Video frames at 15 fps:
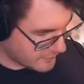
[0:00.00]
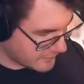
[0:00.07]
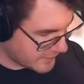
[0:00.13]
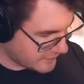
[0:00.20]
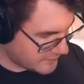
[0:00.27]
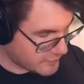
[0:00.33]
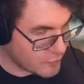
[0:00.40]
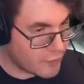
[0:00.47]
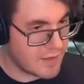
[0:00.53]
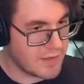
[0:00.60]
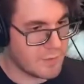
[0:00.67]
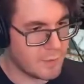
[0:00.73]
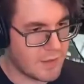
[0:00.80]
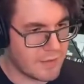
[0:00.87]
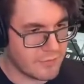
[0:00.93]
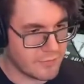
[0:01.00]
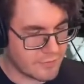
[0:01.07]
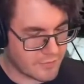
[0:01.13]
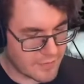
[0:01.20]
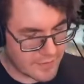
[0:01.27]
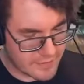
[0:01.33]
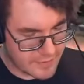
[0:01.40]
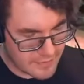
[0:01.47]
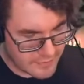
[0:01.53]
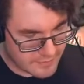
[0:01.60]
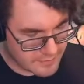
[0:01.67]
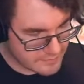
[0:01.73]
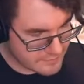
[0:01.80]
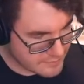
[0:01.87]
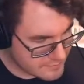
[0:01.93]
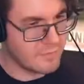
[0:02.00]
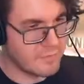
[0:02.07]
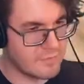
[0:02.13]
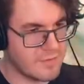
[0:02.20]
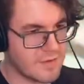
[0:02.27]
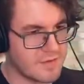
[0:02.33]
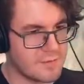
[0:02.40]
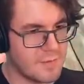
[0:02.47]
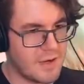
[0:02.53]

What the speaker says: that's 20 models right there. 6